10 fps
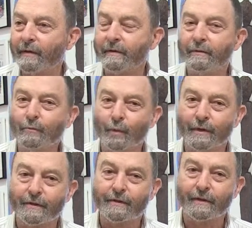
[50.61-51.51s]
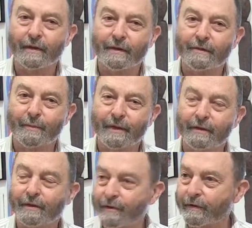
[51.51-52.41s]
And once I spent
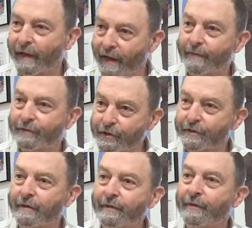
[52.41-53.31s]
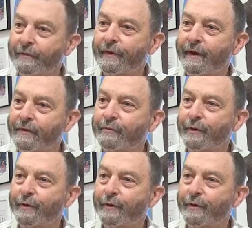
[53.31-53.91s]
a year and a half just living in France,